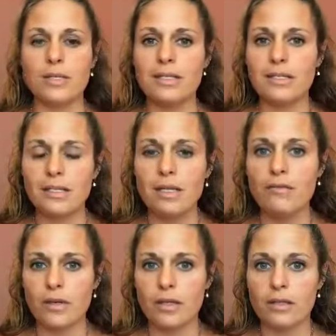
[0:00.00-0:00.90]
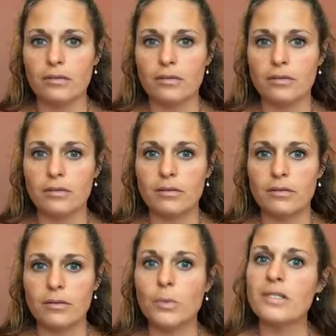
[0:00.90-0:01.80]
receiving
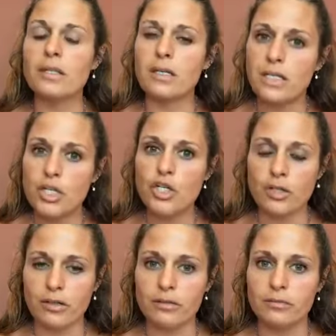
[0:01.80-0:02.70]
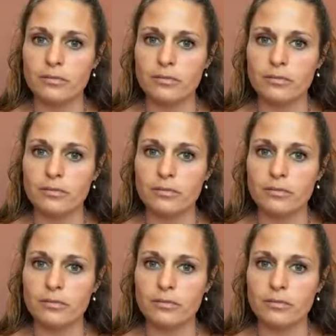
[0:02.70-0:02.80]
was conditional.